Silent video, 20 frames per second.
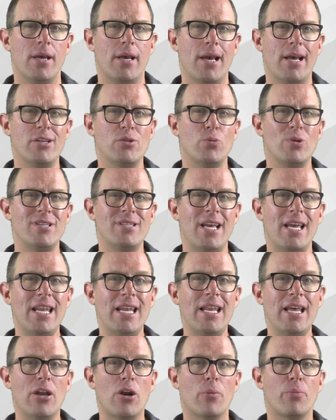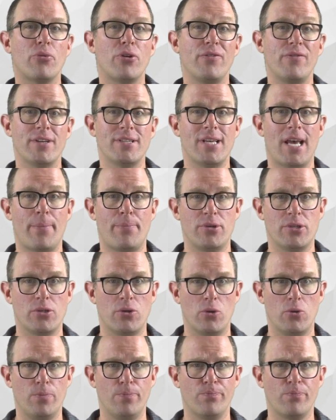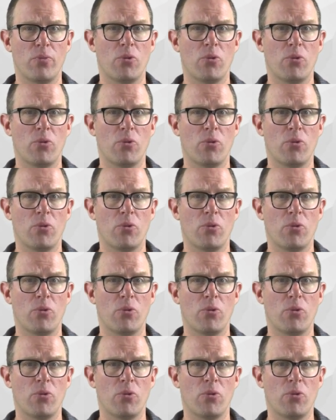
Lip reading: As we stated in our previous episode,